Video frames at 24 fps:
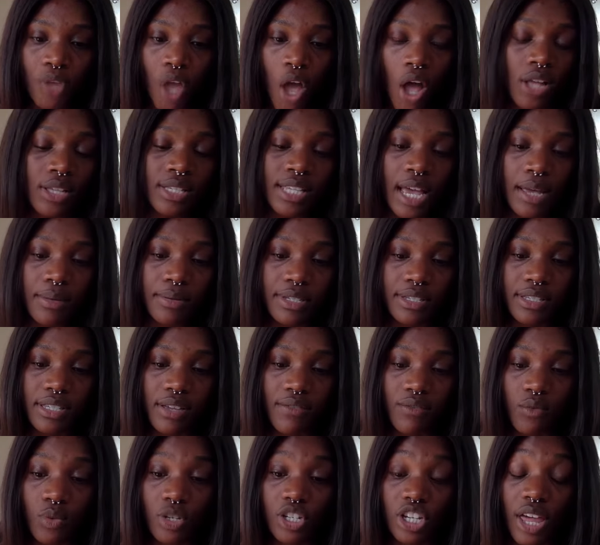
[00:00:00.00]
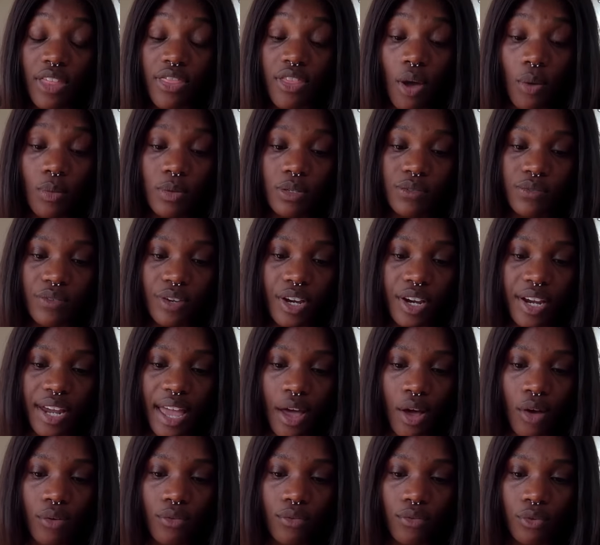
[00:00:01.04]
all types of stuff, which I thought was very
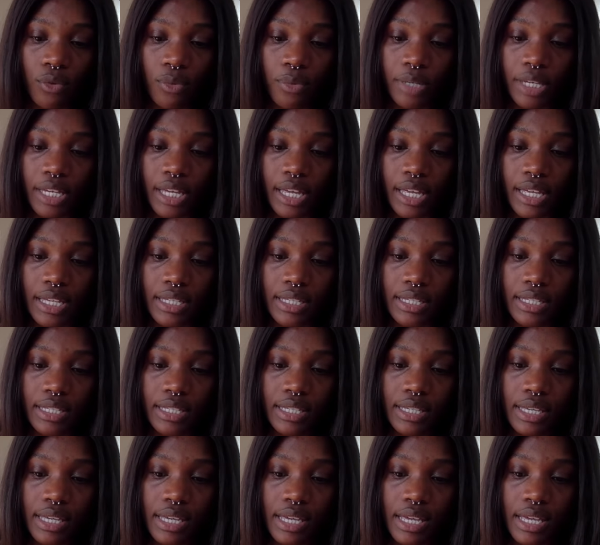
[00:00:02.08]
helpful because